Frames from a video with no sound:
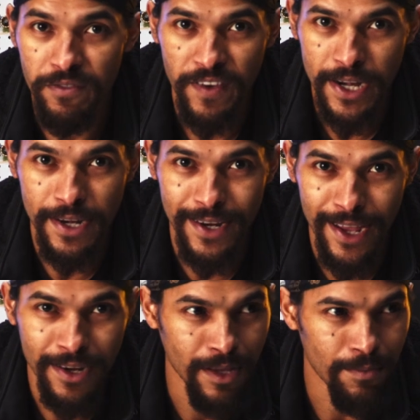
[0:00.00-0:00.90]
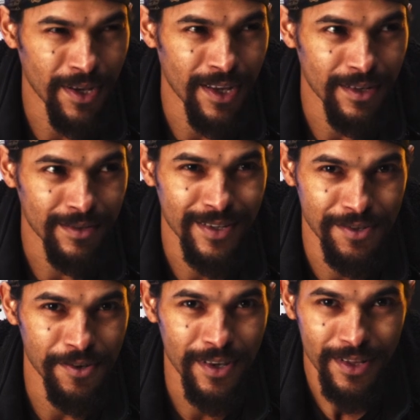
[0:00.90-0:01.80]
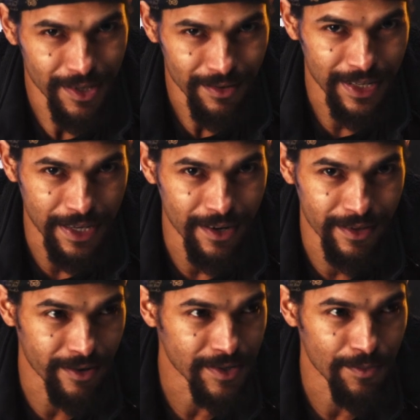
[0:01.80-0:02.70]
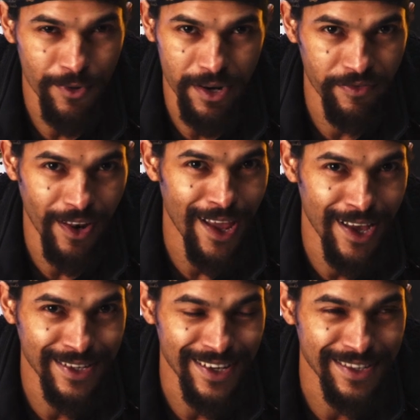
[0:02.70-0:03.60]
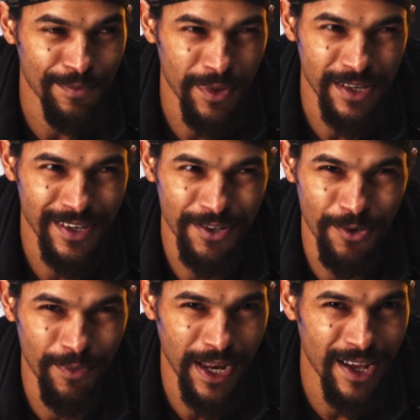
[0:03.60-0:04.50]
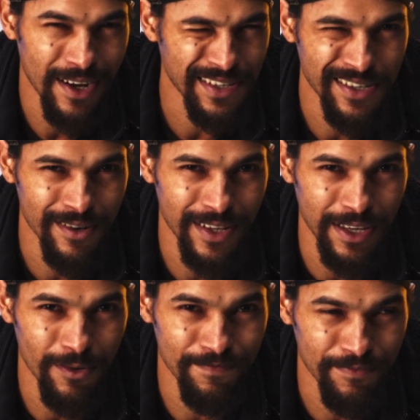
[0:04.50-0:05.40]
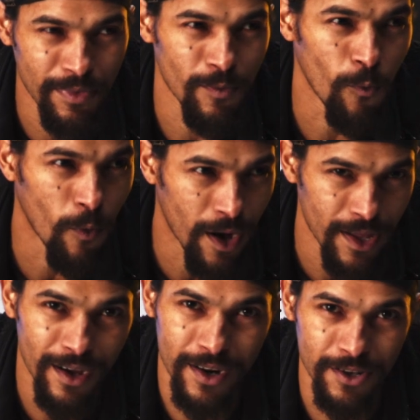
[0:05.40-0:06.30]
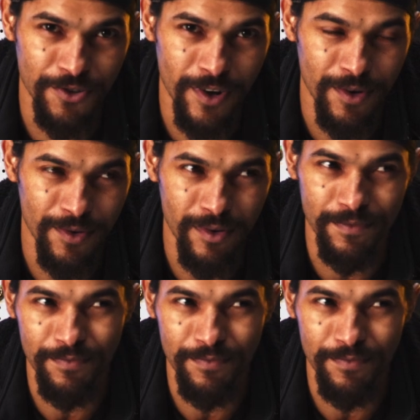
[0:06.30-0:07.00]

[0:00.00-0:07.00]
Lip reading: fine and dandy, but as you can clearly hear, there's some red flags, like some things that you may not necessarily want on a drone, or